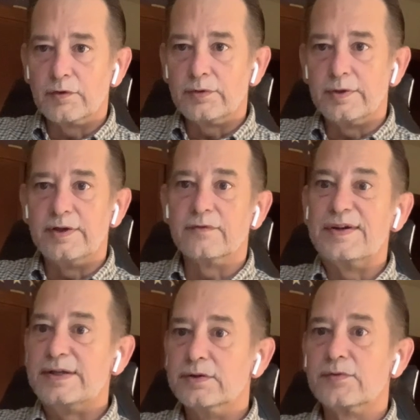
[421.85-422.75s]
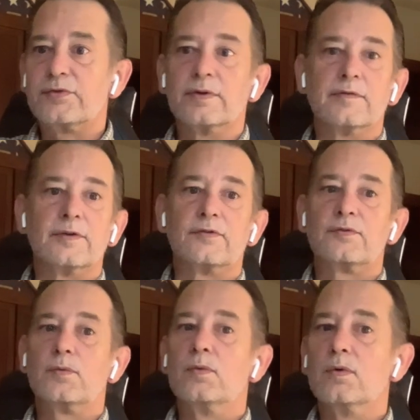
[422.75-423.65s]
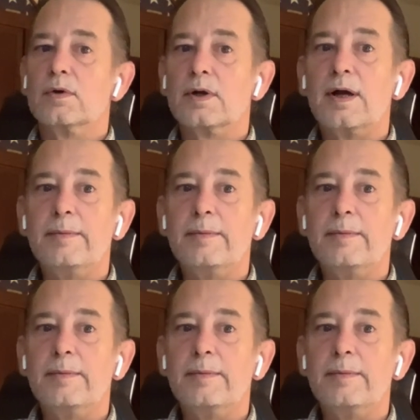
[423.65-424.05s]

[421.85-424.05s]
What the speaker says: a different tier of service, or